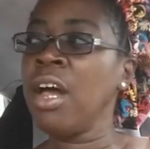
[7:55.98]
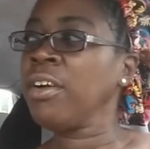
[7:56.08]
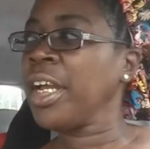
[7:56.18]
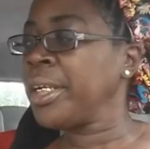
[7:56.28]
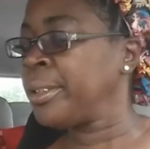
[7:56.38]

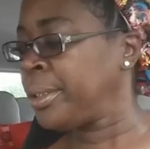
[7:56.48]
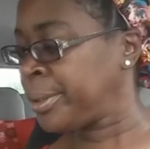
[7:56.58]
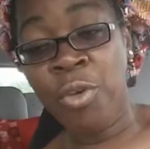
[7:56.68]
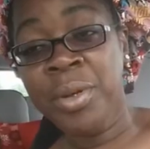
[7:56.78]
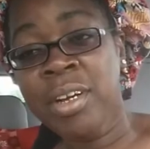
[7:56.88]
Okay,
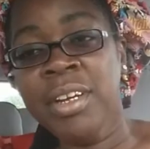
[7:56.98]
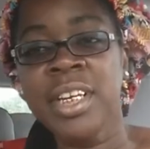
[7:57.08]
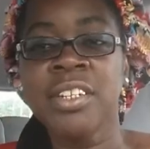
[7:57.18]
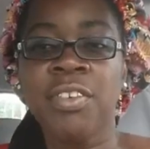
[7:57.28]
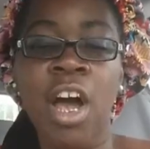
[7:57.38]
we will
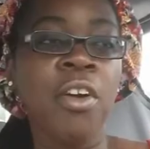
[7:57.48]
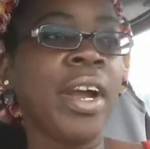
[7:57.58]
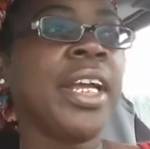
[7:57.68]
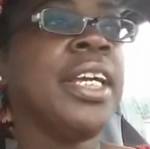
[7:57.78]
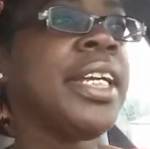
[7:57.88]
end this vlog
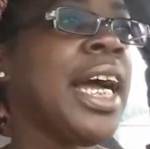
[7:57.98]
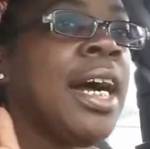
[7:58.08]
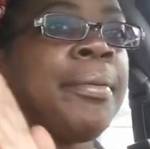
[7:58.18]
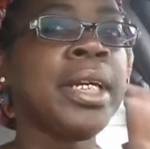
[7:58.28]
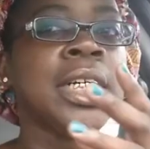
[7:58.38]
right here,
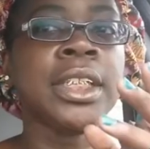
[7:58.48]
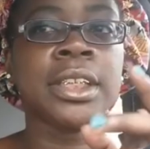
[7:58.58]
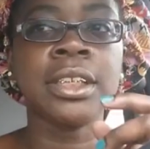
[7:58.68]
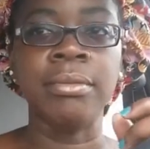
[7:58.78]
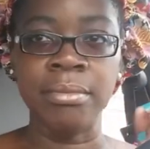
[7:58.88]
y'all,
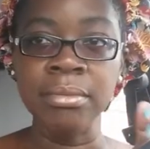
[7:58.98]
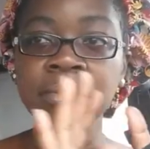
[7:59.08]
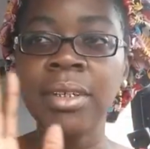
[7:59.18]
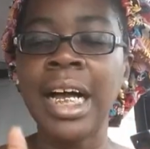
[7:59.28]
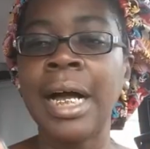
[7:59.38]
because
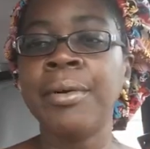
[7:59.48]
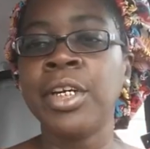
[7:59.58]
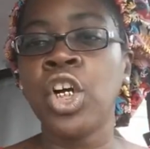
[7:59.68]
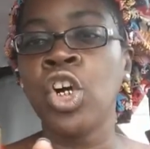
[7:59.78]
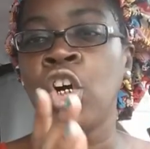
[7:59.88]
I want
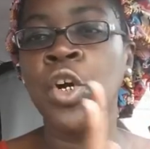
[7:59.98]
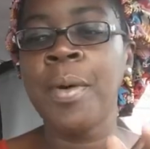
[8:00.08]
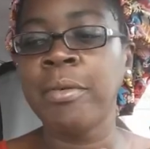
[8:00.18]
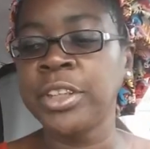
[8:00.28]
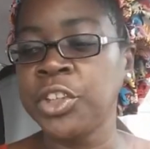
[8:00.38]
to go home. I was